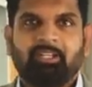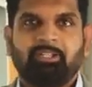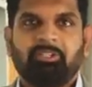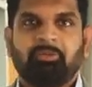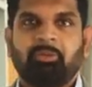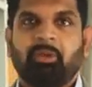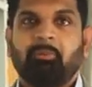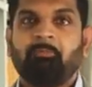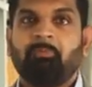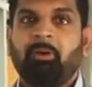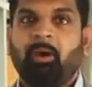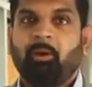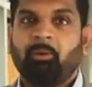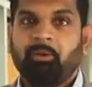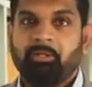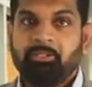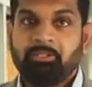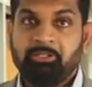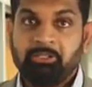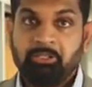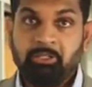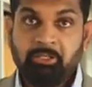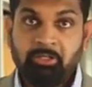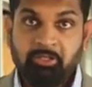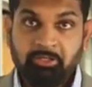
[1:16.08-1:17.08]
To empower
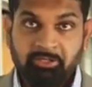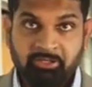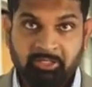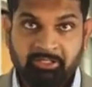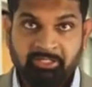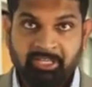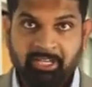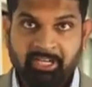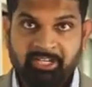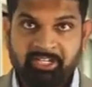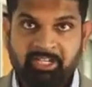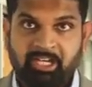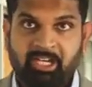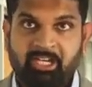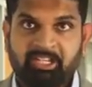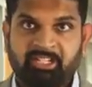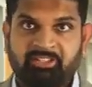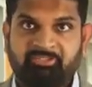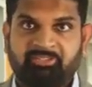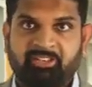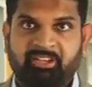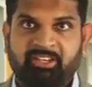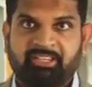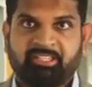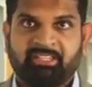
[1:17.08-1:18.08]
you to take charge
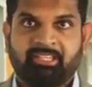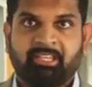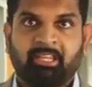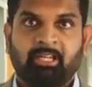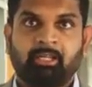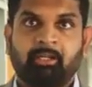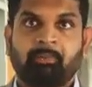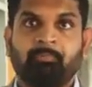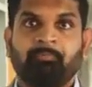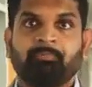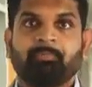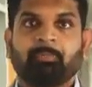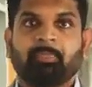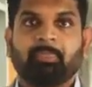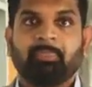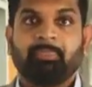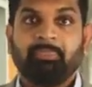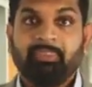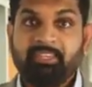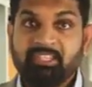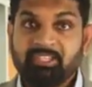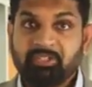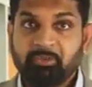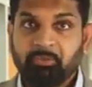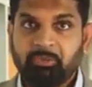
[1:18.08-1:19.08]
of Excel,
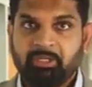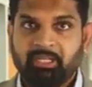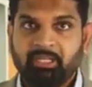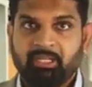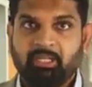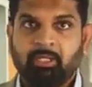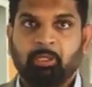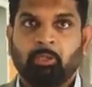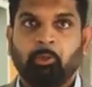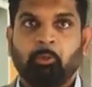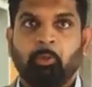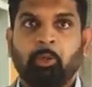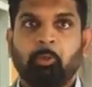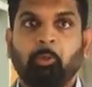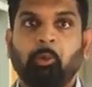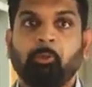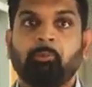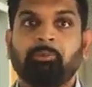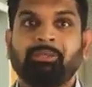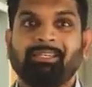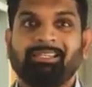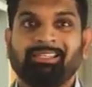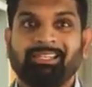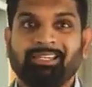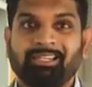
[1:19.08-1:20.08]
this week we will
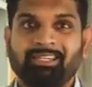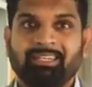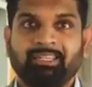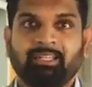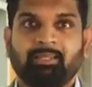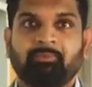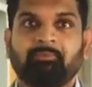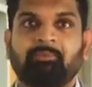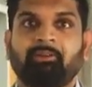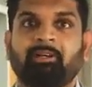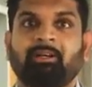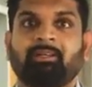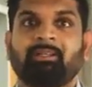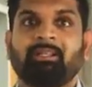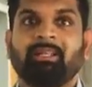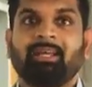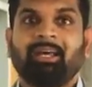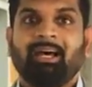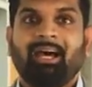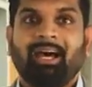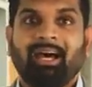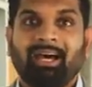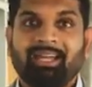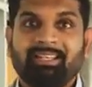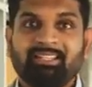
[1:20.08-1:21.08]
be learning about
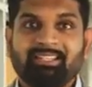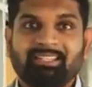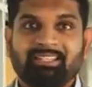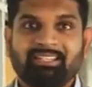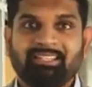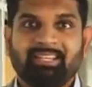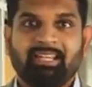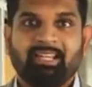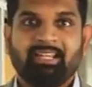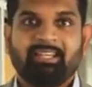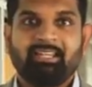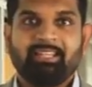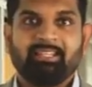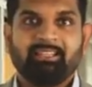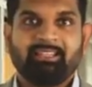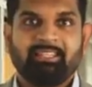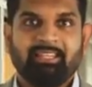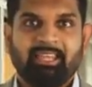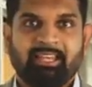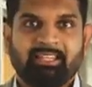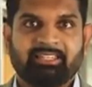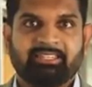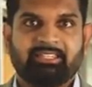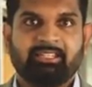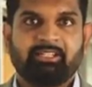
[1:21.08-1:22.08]
understanding
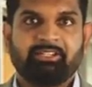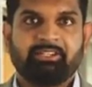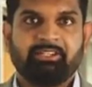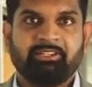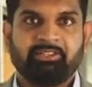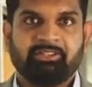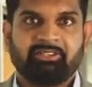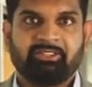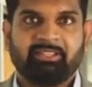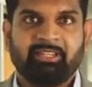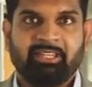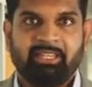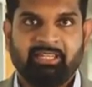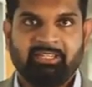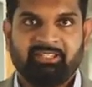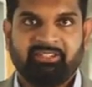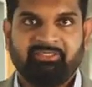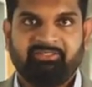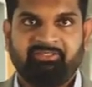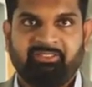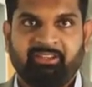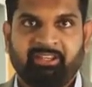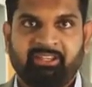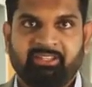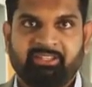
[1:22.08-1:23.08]
the Excel user
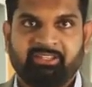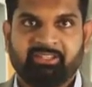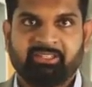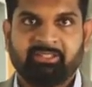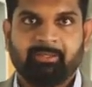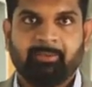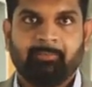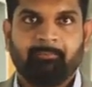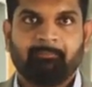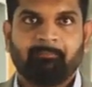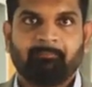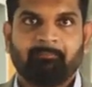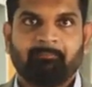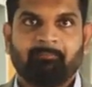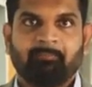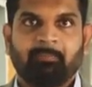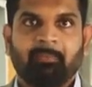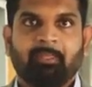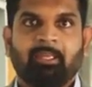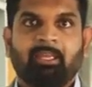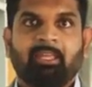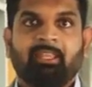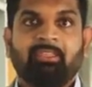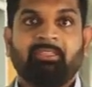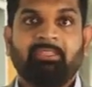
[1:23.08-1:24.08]
interface.
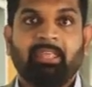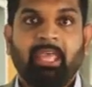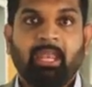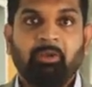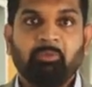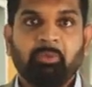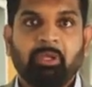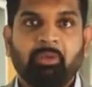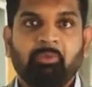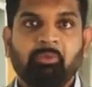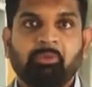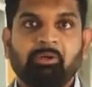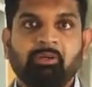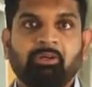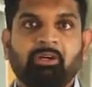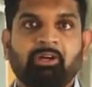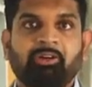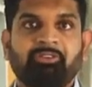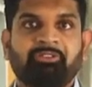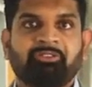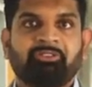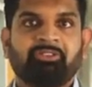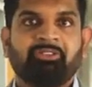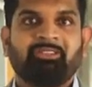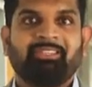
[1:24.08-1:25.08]
Then we will
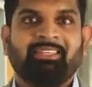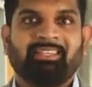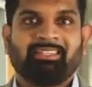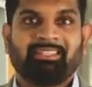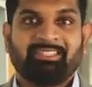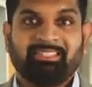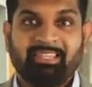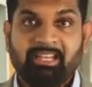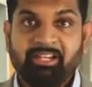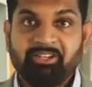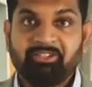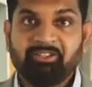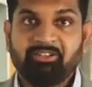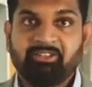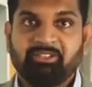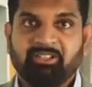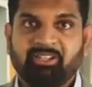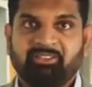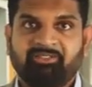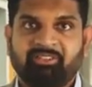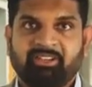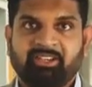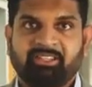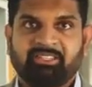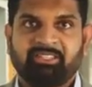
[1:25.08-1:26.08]
go through the essentials
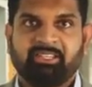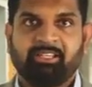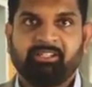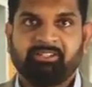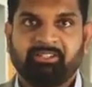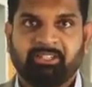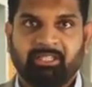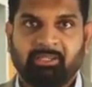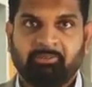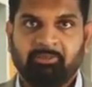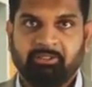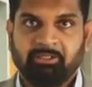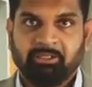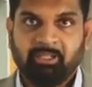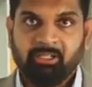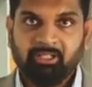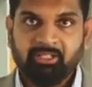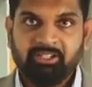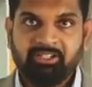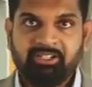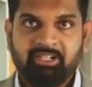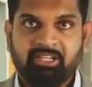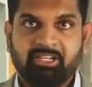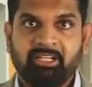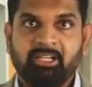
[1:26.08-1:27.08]
of Excel
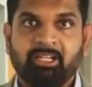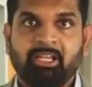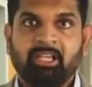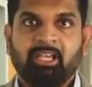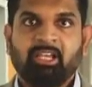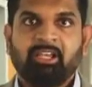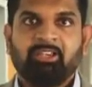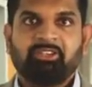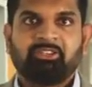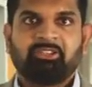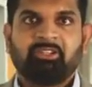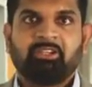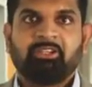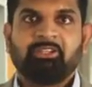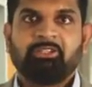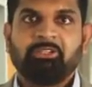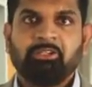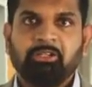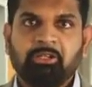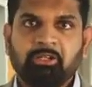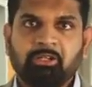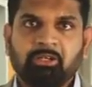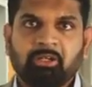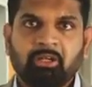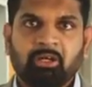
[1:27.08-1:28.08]
terminology so
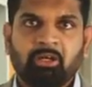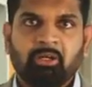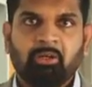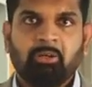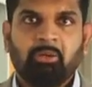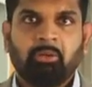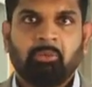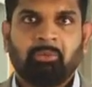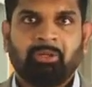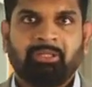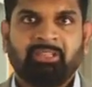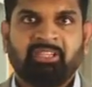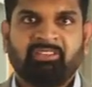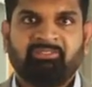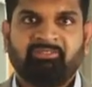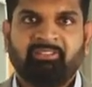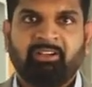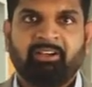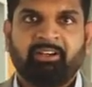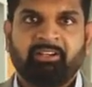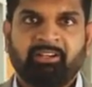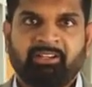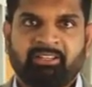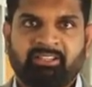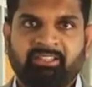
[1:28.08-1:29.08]
you know what the
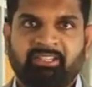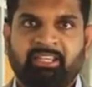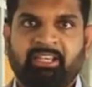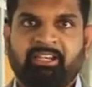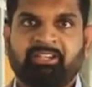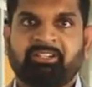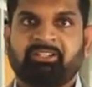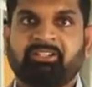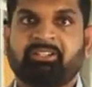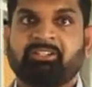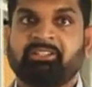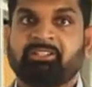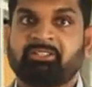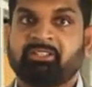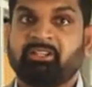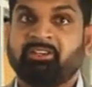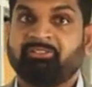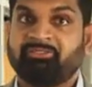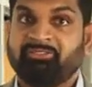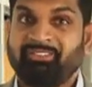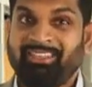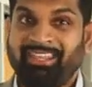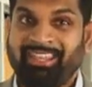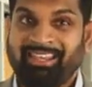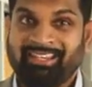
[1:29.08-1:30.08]
various sections
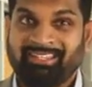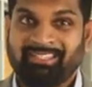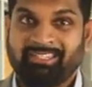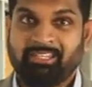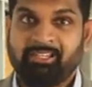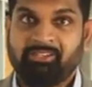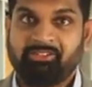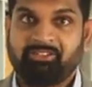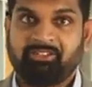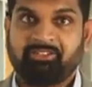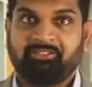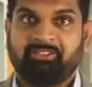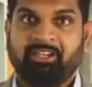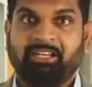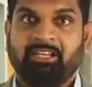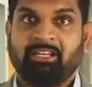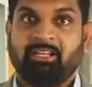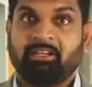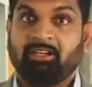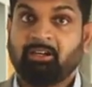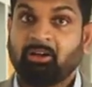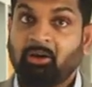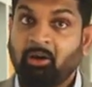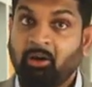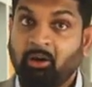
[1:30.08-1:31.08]
of the Excel screen
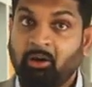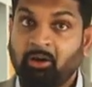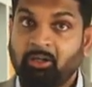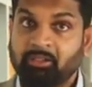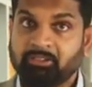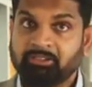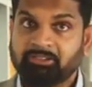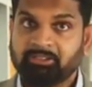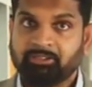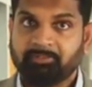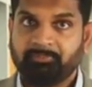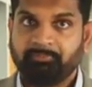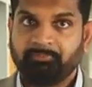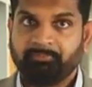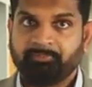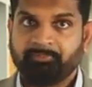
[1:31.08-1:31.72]
are called.